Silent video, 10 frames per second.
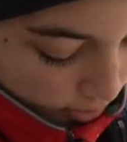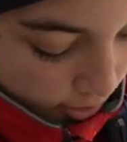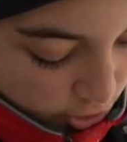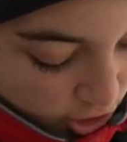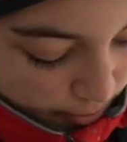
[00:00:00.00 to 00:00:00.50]

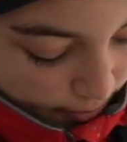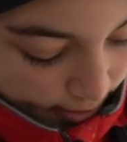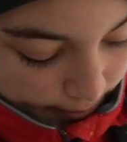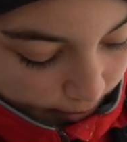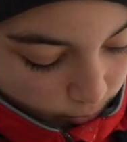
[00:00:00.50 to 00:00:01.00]
I changed my
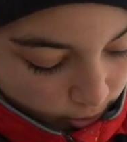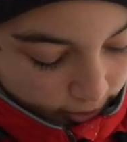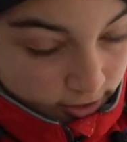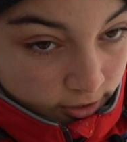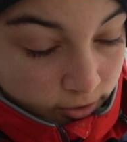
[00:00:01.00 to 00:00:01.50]
mind about
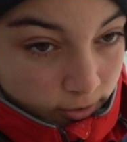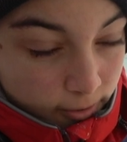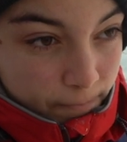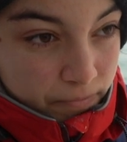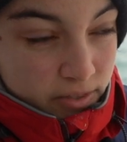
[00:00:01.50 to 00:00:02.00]
wanting to
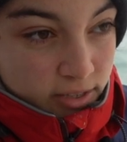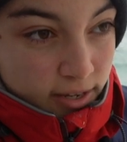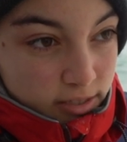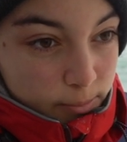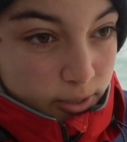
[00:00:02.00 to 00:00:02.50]

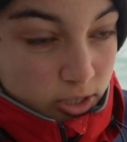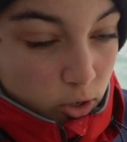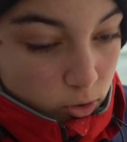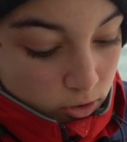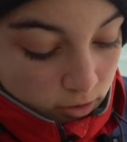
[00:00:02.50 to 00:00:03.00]
sail someplace
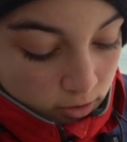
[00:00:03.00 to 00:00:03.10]
cold.